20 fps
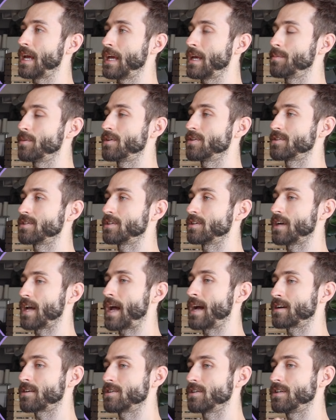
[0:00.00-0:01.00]
able to
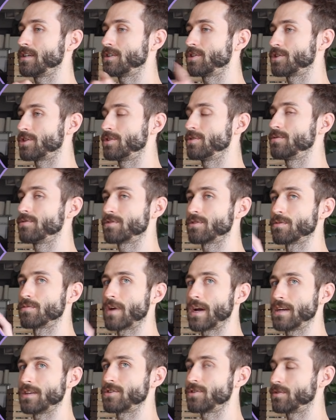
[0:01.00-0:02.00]
actually choose the
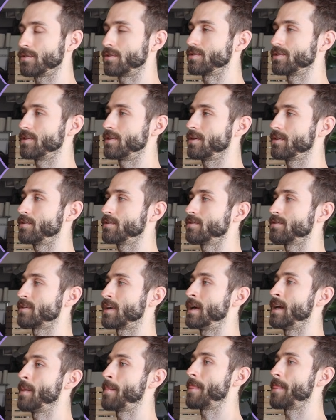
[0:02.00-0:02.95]
right tool to use?